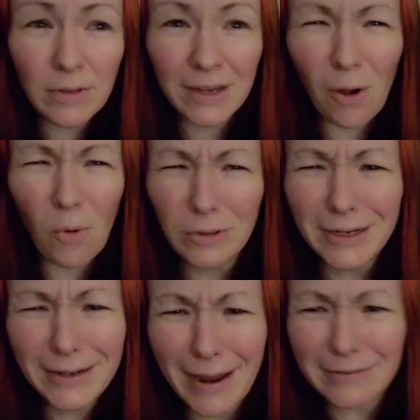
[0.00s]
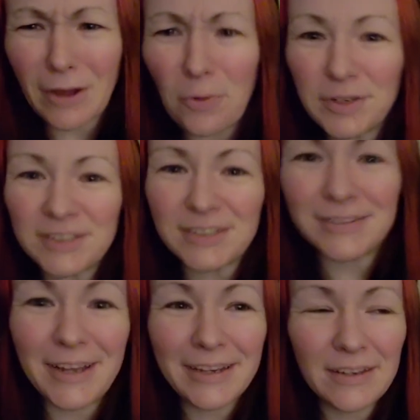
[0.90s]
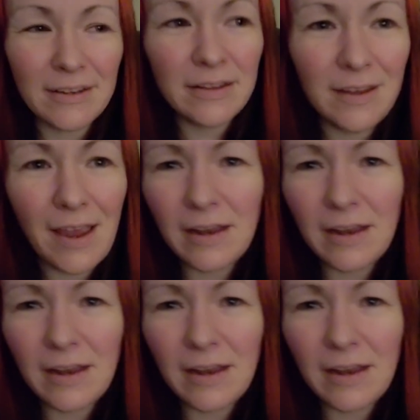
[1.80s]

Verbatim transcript: Like only at night though. It's still like in the